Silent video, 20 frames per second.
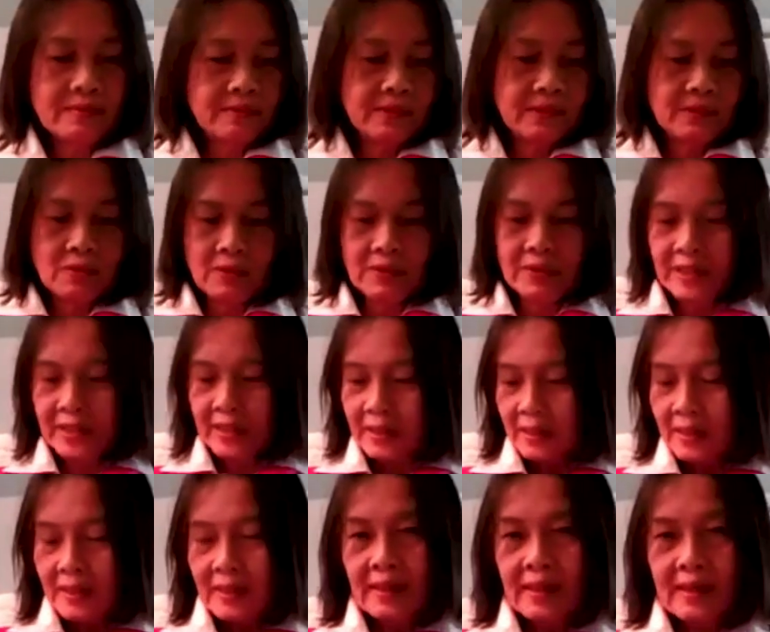
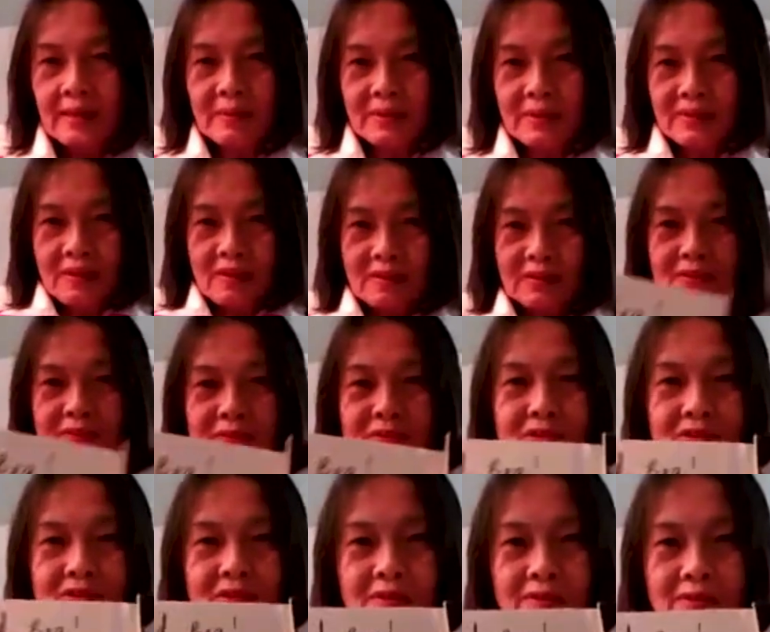recording. I want to also
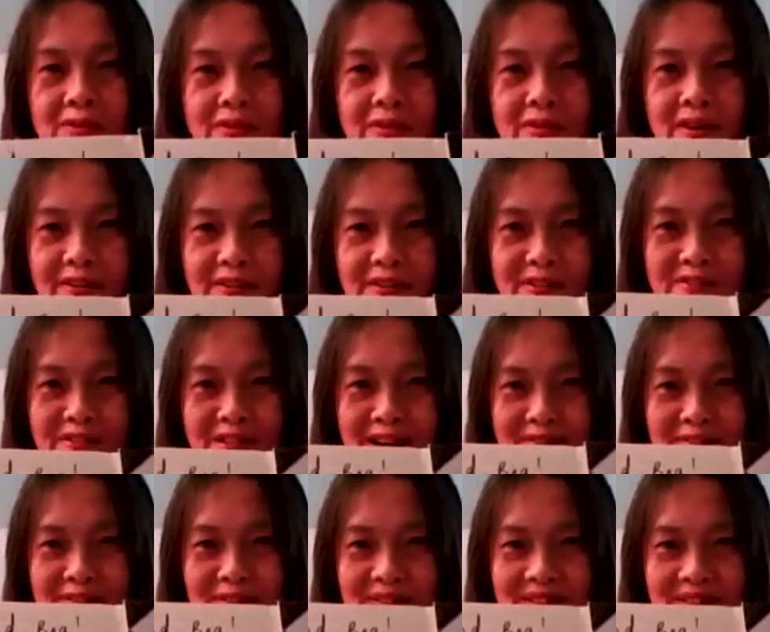show her
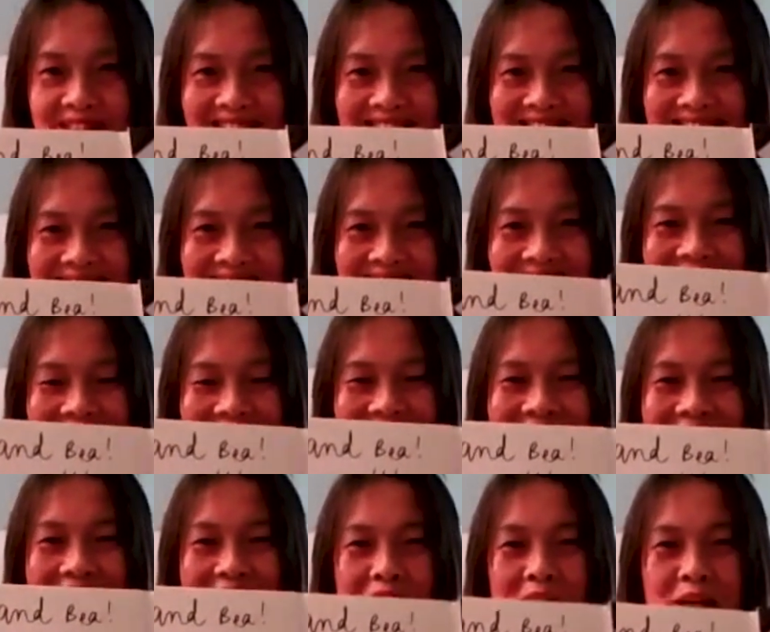autograph to us.
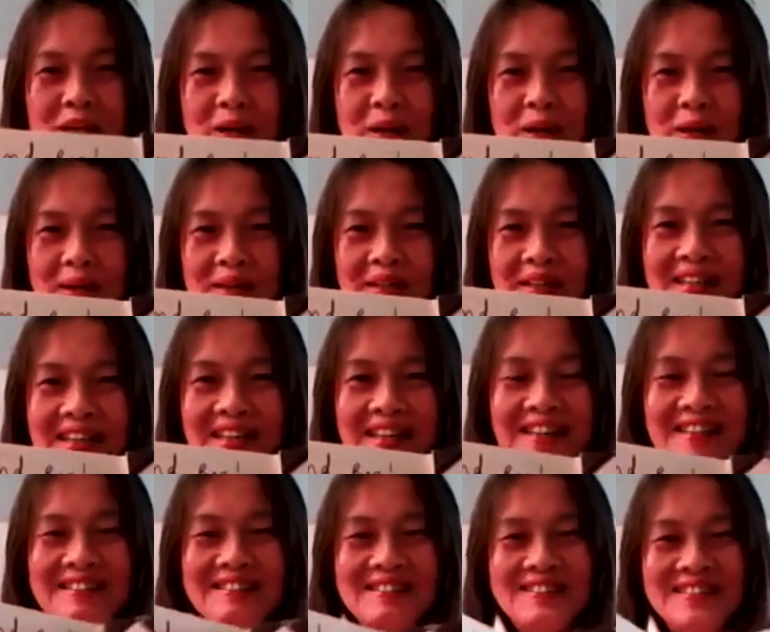And
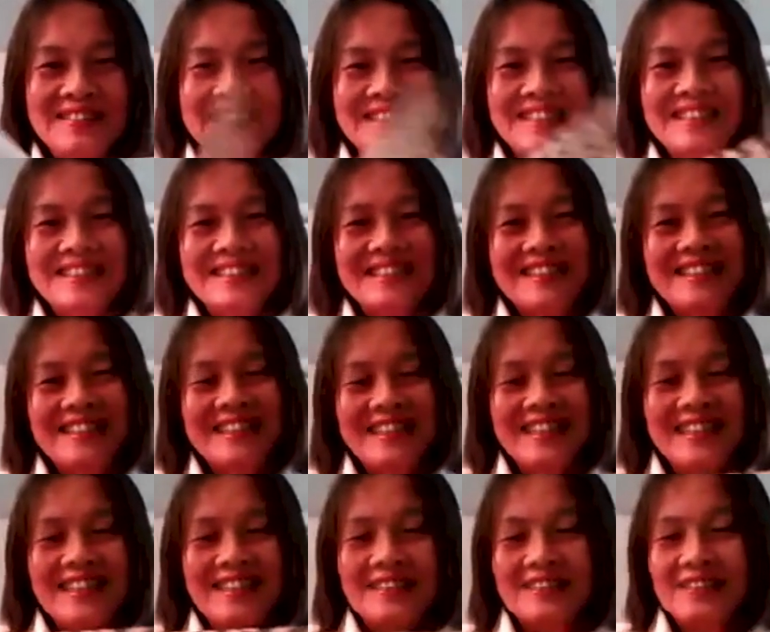
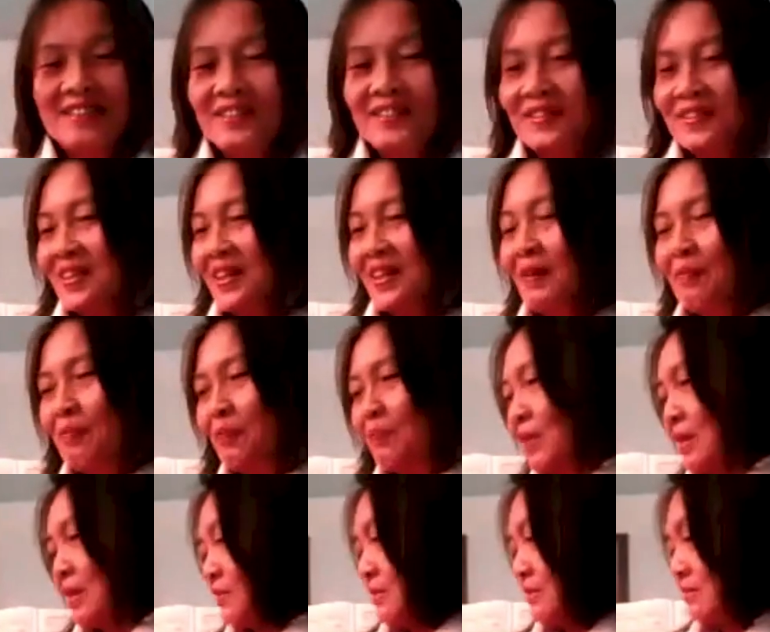this
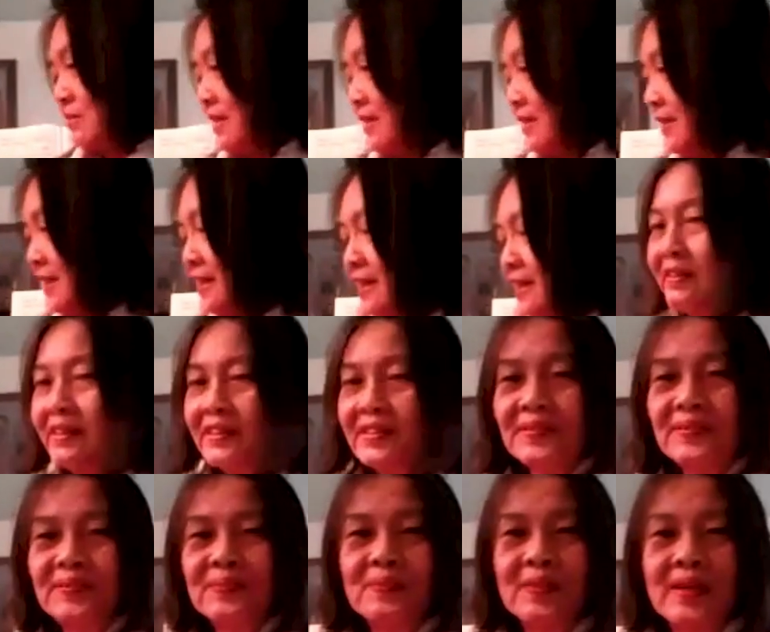Cecile
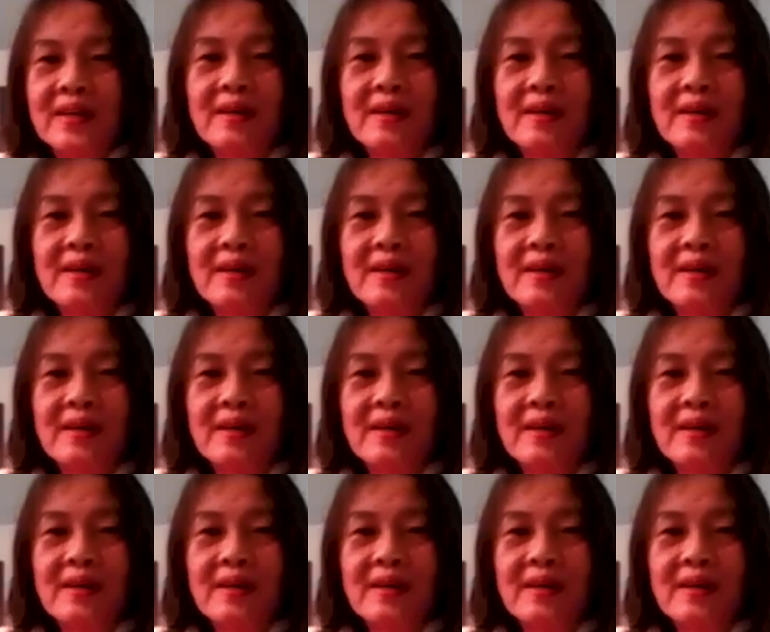is